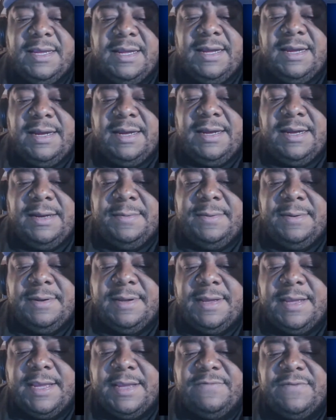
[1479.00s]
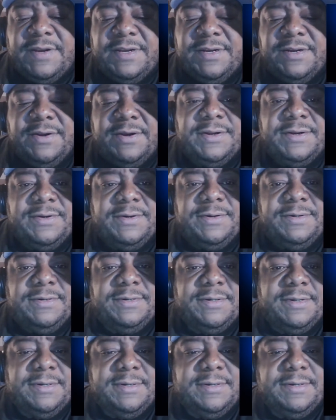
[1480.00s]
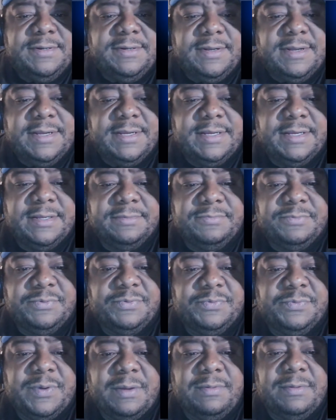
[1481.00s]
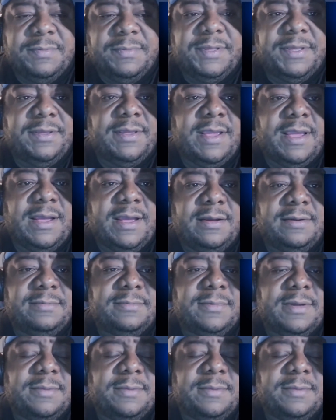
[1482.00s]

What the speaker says: I had read an article. Probably, yeah.